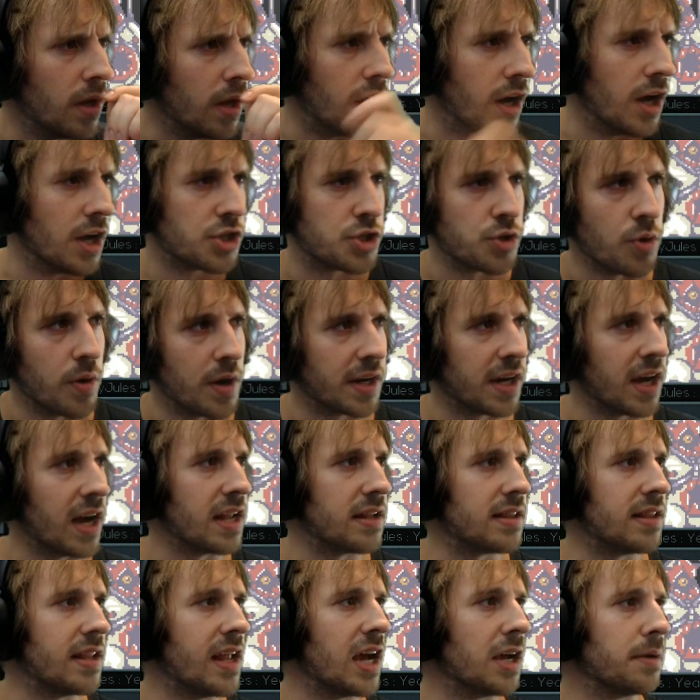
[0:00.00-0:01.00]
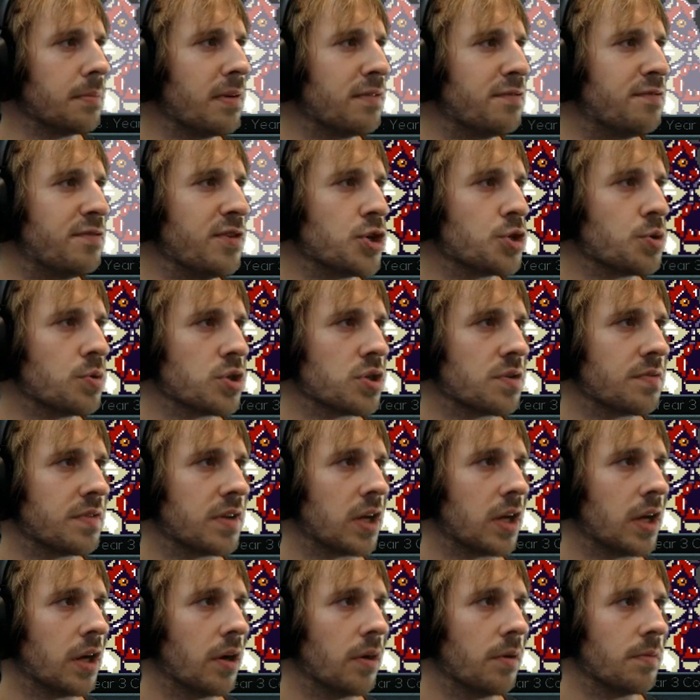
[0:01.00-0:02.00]
So I got like my visuals over
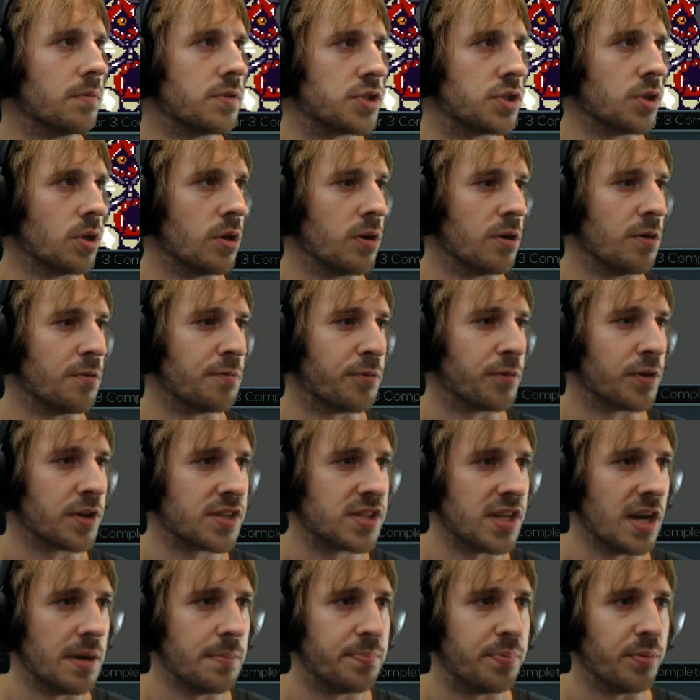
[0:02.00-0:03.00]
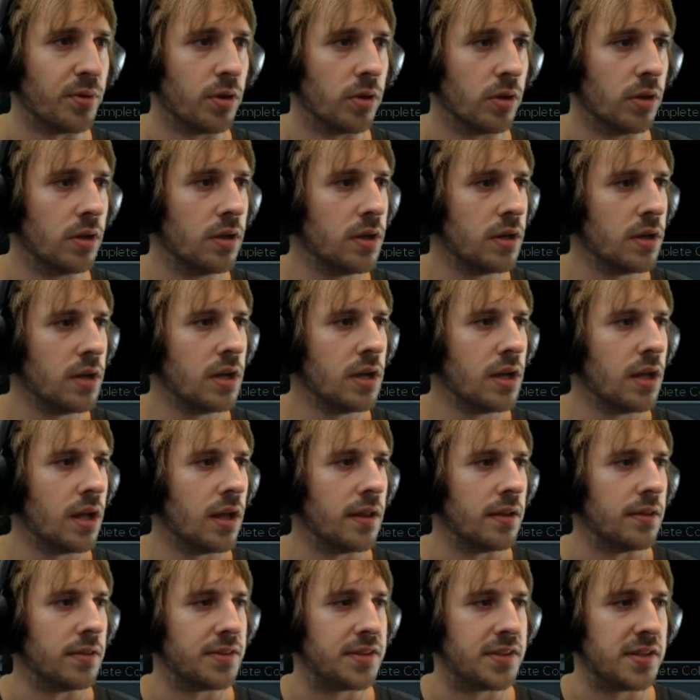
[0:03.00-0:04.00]
here. So for example,
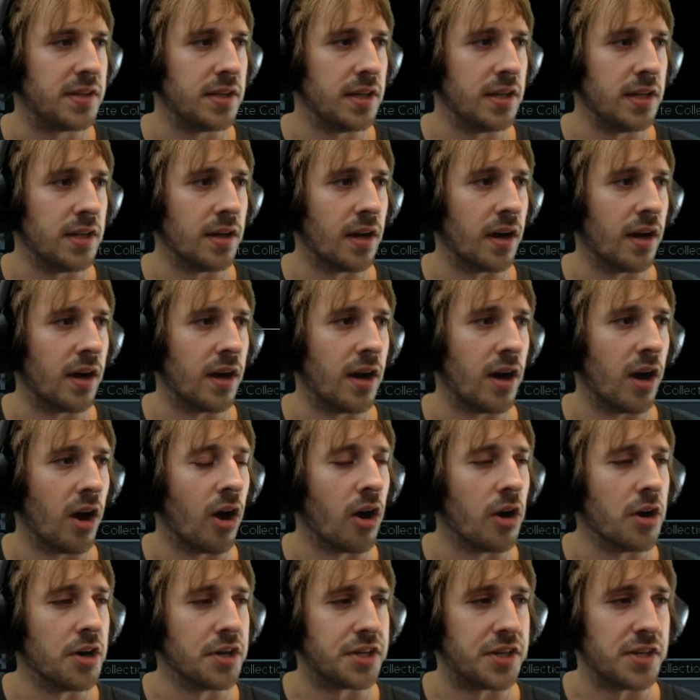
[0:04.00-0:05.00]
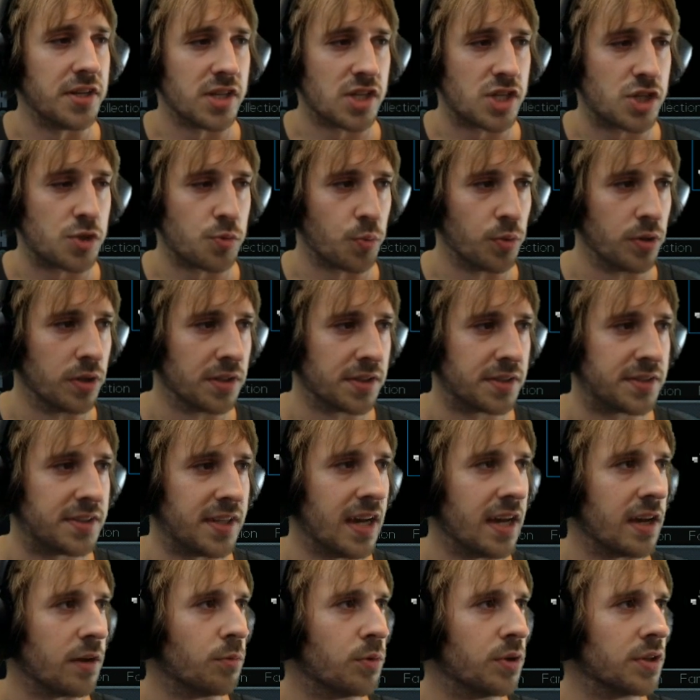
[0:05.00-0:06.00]
the artist will
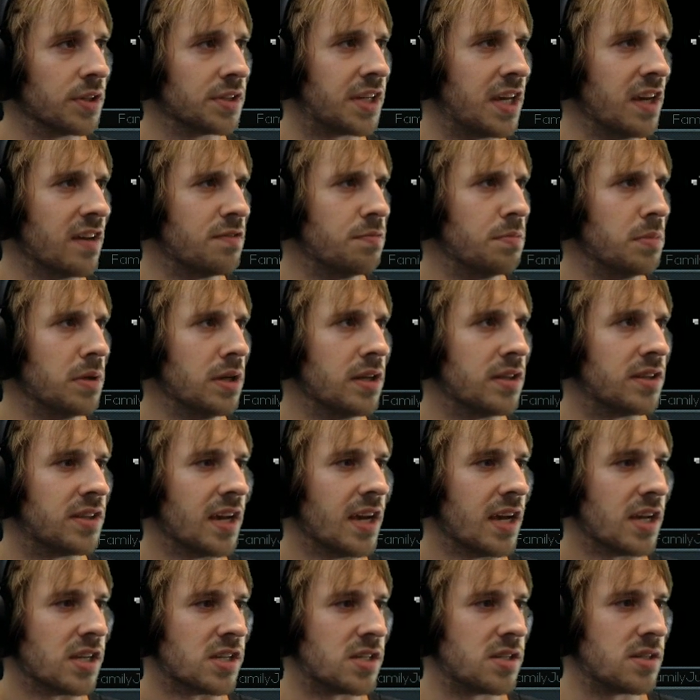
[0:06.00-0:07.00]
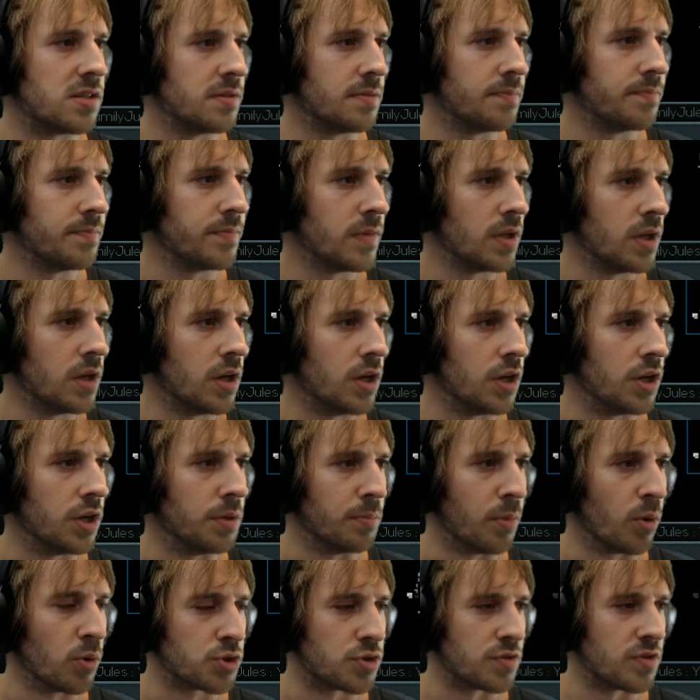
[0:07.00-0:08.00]
give me this
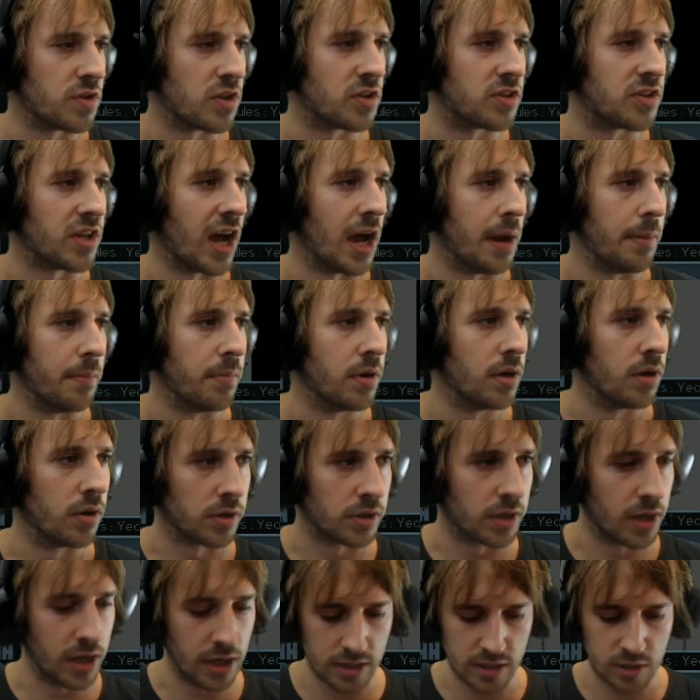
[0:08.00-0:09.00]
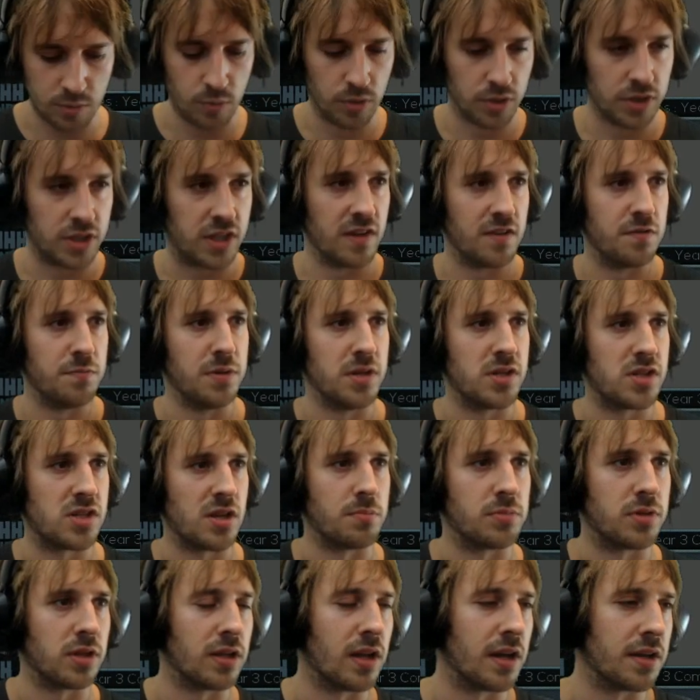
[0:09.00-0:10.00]
most of the time. Okay, they will give me
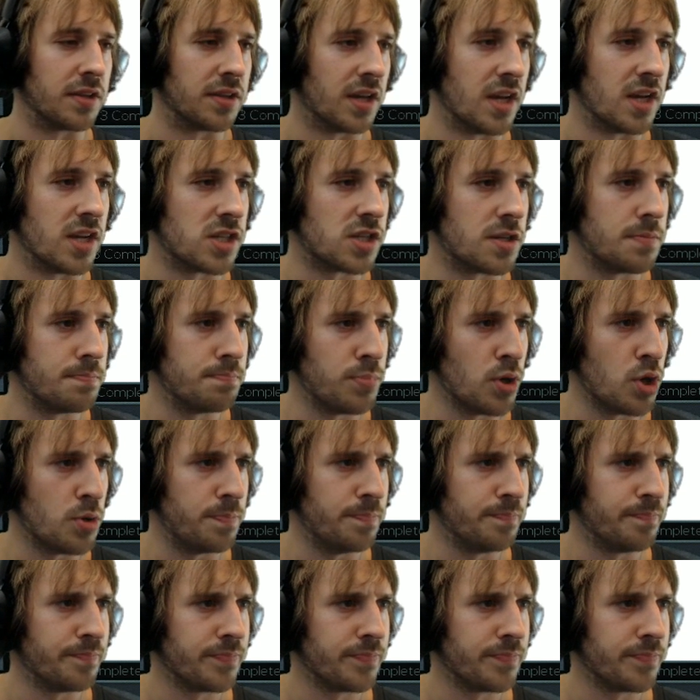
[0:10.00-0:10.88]
something like this, boop,